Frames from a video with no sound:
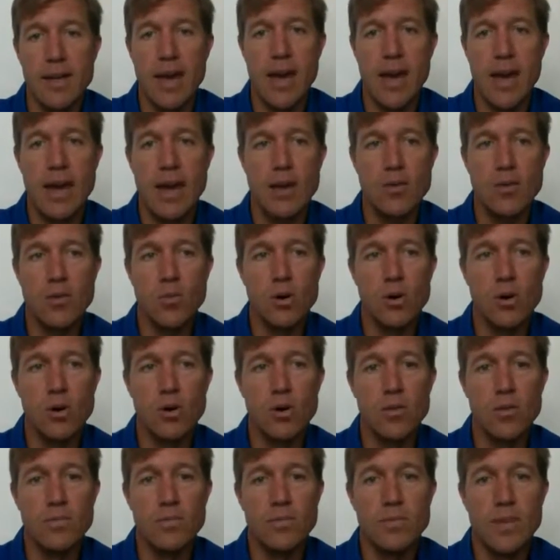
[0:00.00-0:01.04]
and
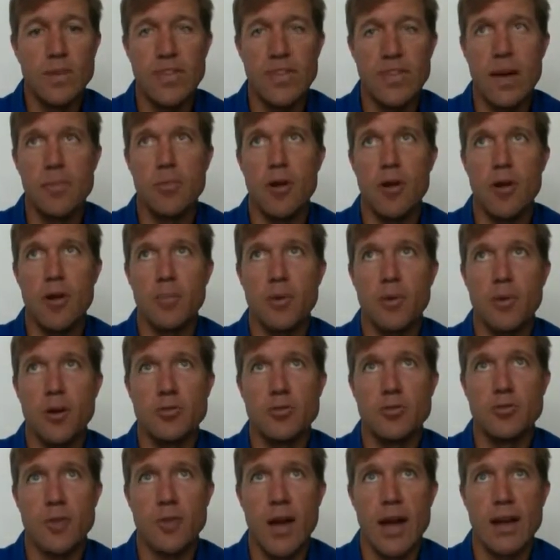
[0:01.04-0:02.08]
we'll get that blog
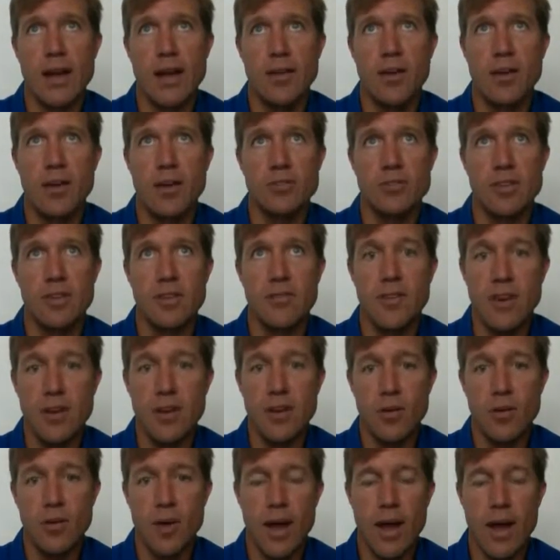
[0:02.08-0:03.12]
post ranked and also that
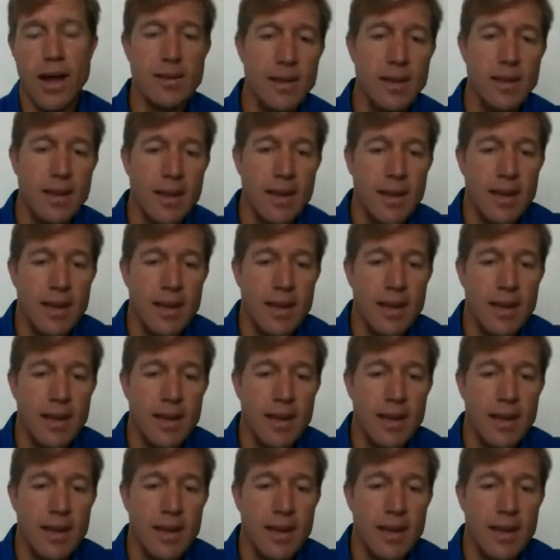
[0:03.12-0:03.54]
video ranked,